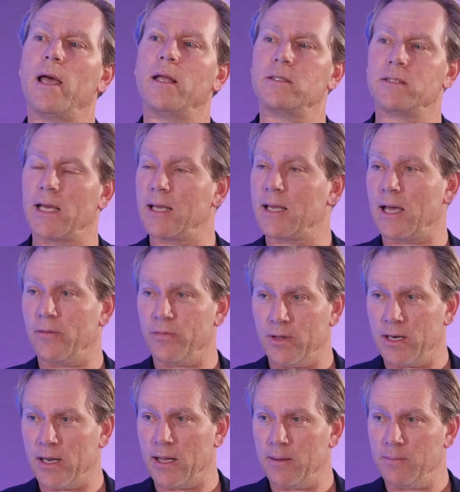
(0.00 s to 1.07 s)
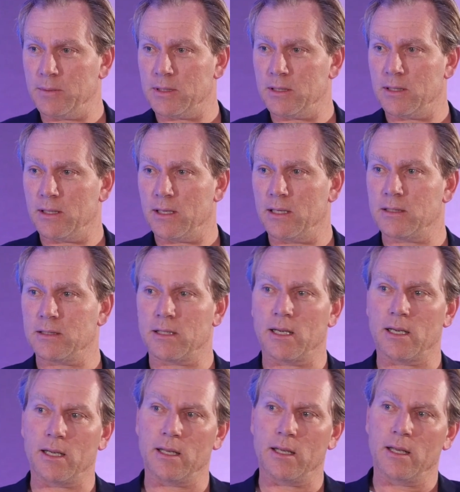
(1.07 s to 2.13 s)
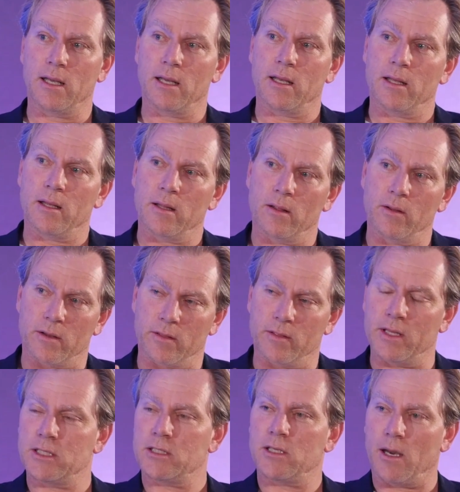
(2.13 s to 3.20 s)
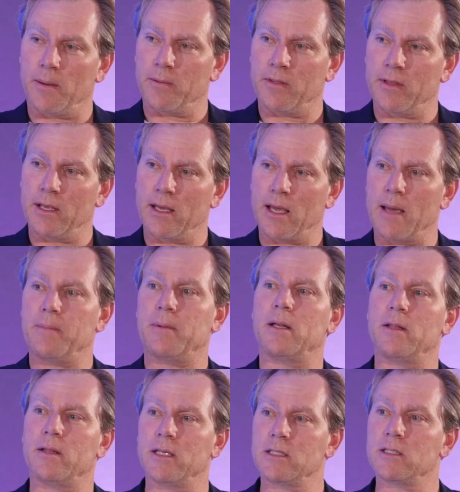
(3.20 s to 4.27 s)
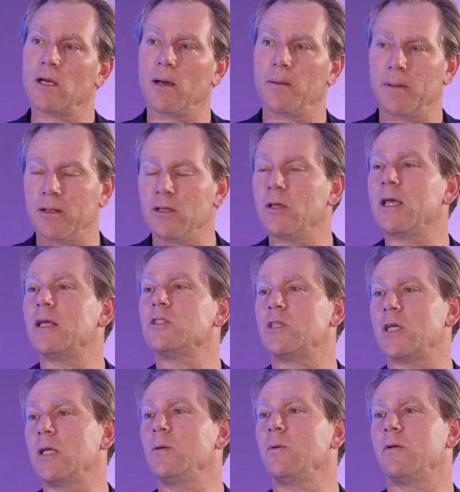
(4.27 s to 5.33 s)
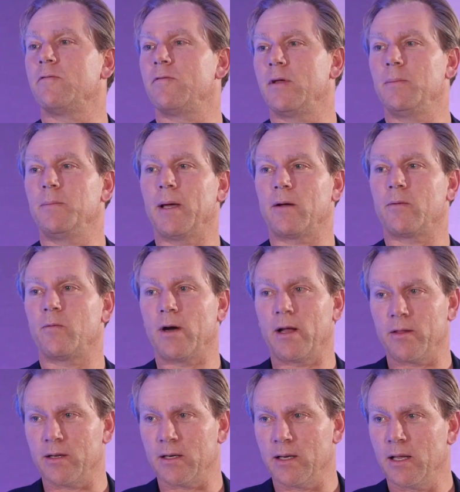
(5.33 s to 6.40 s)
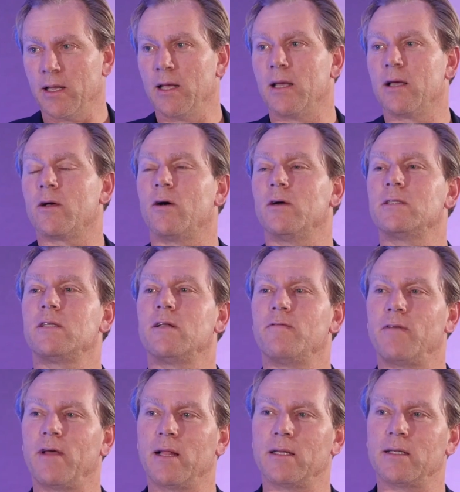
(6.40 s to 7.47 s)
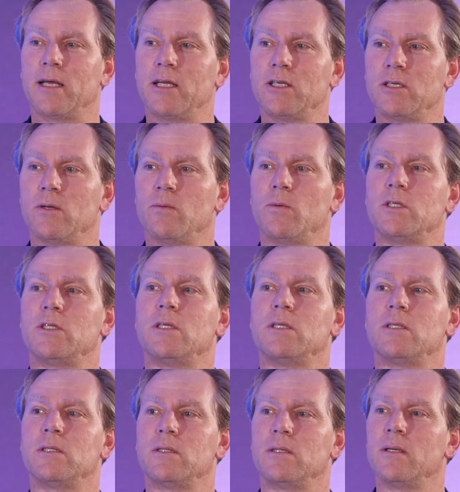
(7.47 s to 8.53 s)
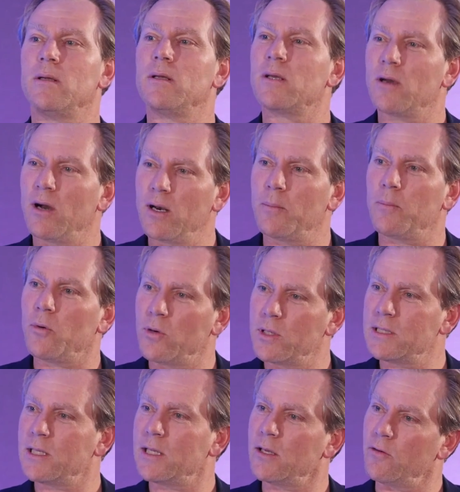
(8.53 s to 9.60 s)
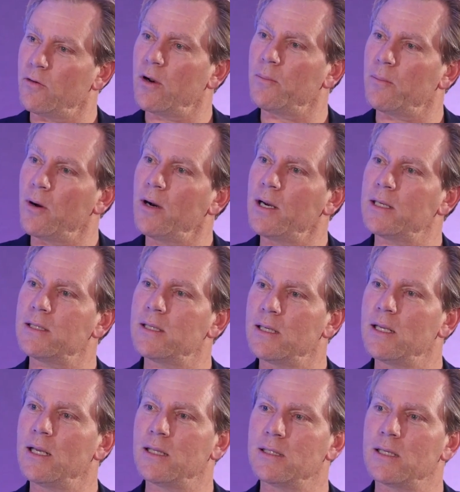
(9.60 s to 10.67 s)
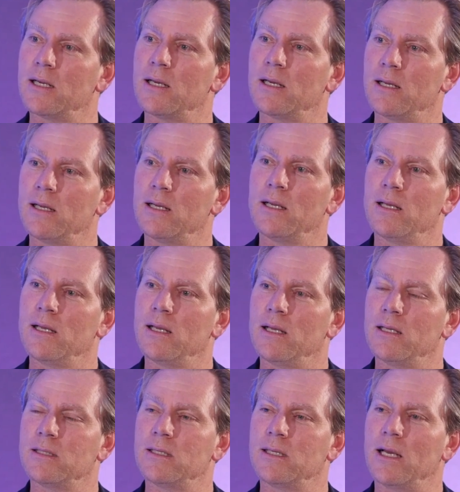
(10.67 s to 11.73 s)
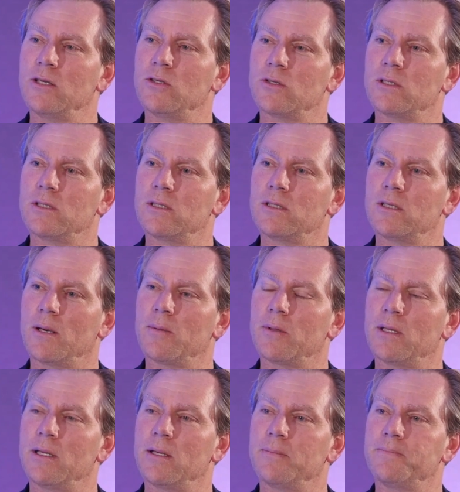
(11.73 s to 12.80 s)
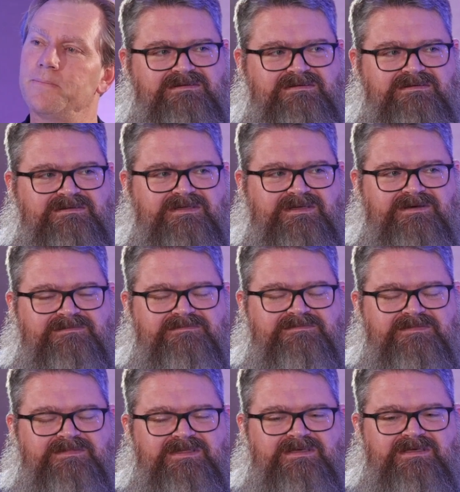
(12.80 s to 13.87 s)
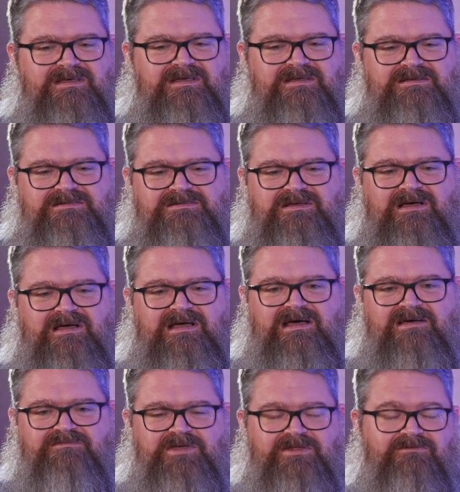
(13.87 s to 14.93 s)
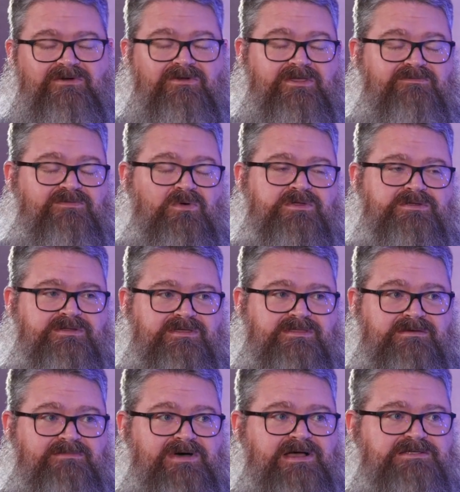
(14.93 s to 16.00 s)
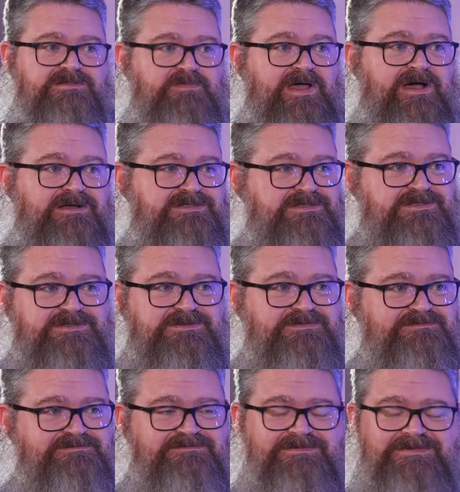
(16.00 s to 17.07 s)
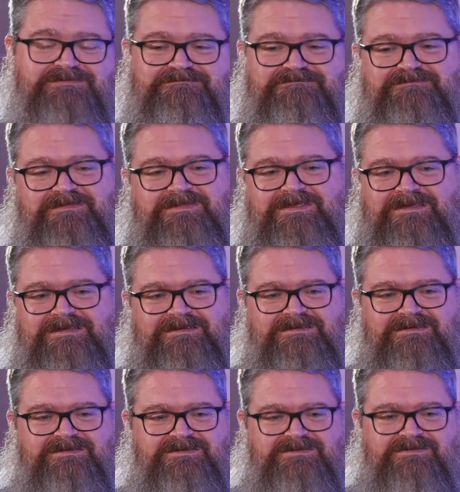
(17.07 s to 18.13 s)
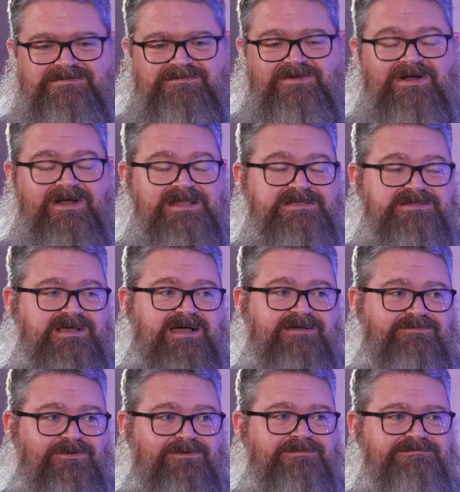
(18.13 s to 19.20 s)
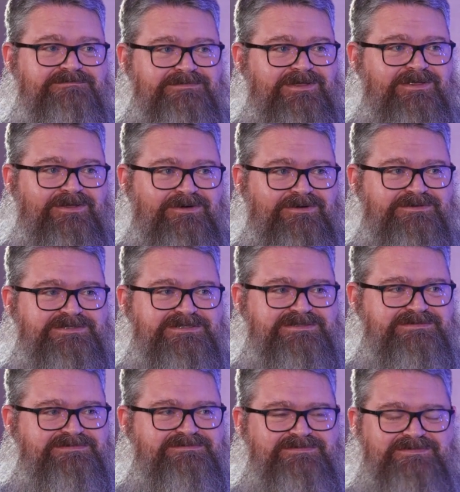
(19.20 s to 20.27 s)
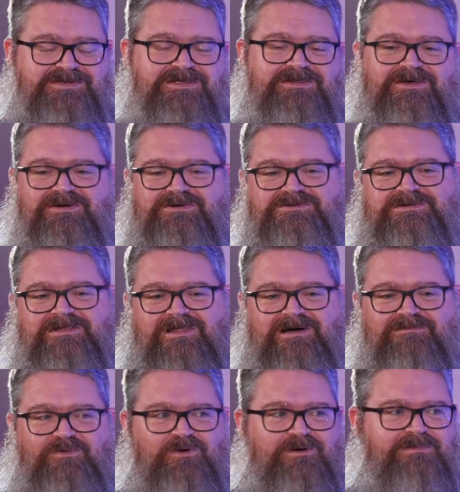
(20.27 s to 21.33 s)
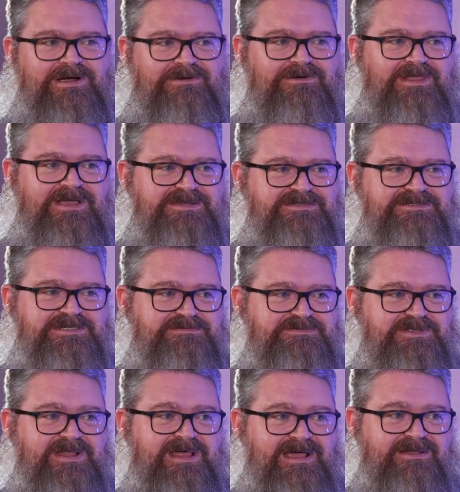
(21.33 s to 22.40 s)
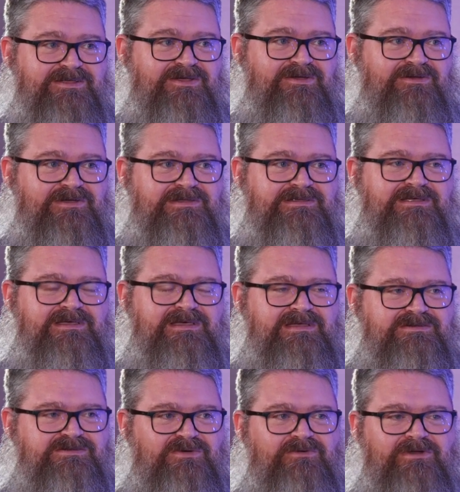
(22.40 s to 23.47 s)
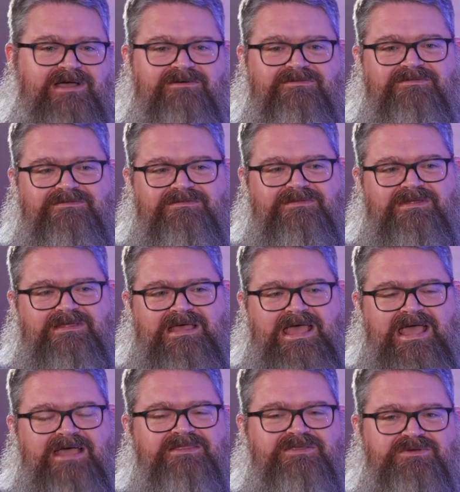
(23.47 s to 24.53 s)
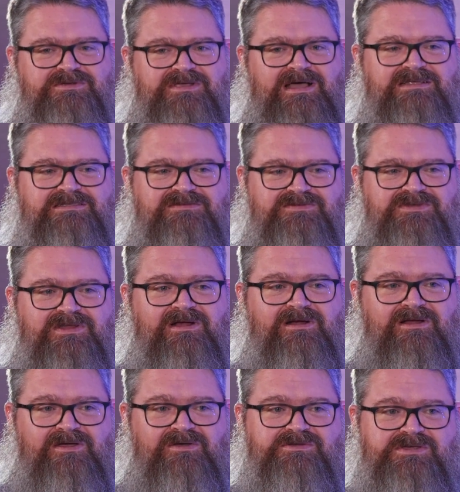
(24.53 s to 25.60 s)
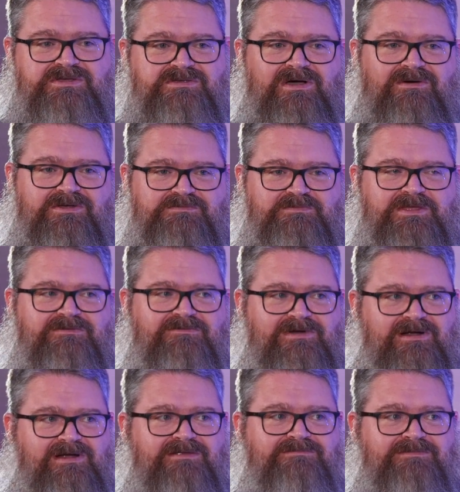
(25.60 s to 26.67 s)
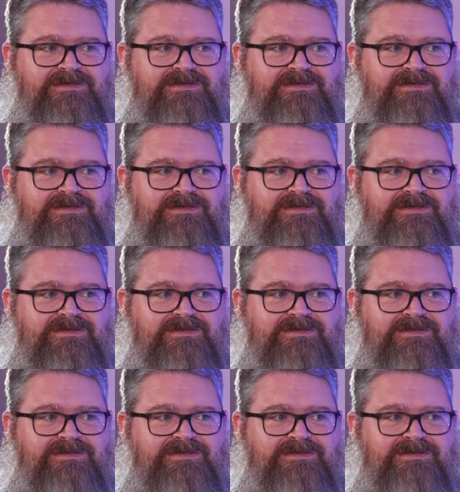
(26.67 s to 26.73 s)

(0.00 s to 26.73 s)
take out the names and say, look, this type of thing happened and this type, and you get genuine feedback rather than constant validation, which is kind of poisoning your own mind. It's a dangerous type of thing. Yeah. So I've been really fortunate that my spouse is very insightful. She knows a lot more about relationships than I do, and so when I've had those kinds of scenarios, she's always been very,